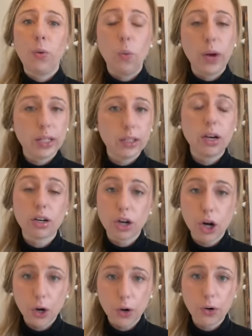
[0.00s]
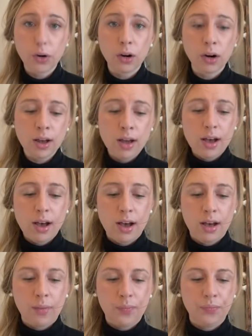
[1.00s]
will occur,
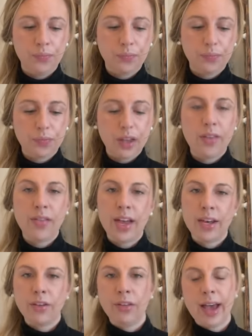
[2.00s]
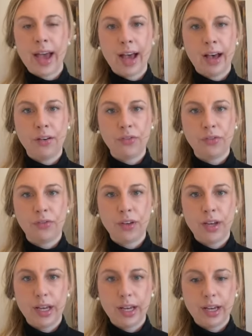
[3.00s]
and then you'll have
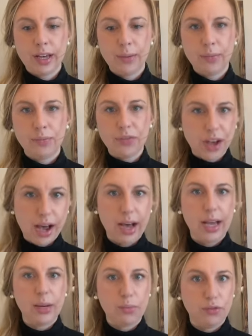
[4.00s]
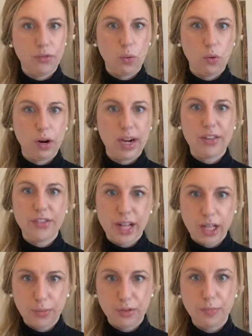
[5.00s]
time for any
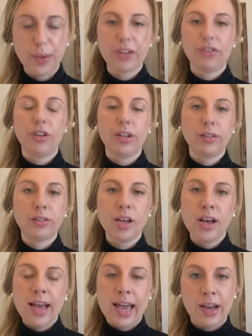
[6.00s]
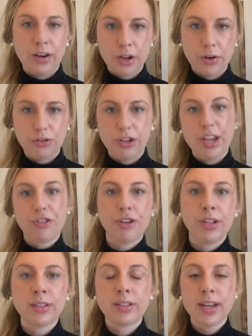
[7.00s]
follow-up inspections and
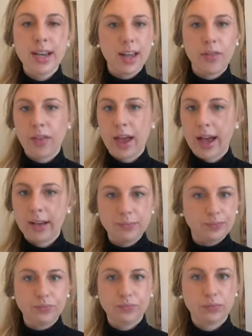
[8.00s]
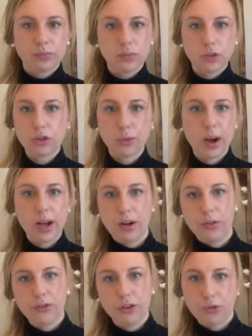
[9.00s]
negotiations in that
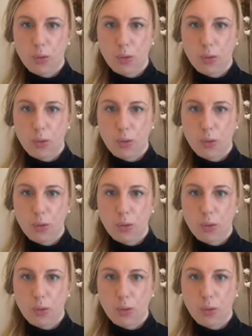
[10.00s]
12 to